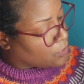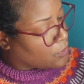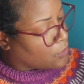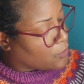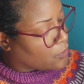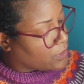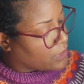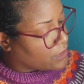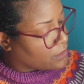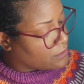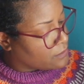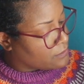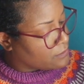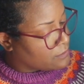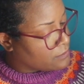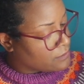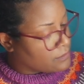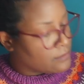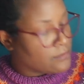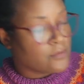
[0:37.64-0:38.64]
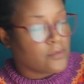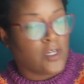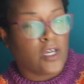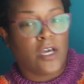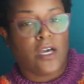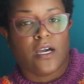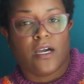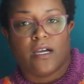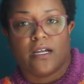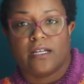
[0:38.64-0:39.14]
Okay.
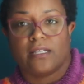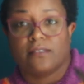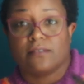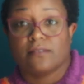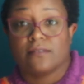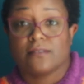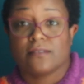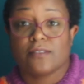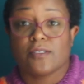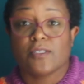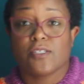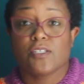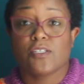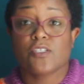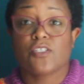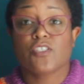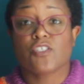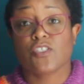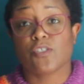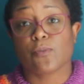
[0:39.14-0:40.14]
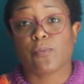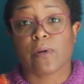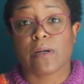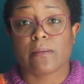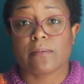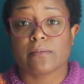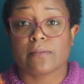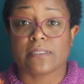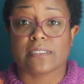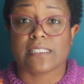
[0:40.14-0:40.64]
Alright. She'll
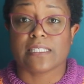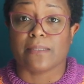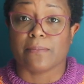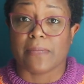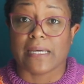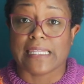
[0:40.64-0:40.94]
probably sit in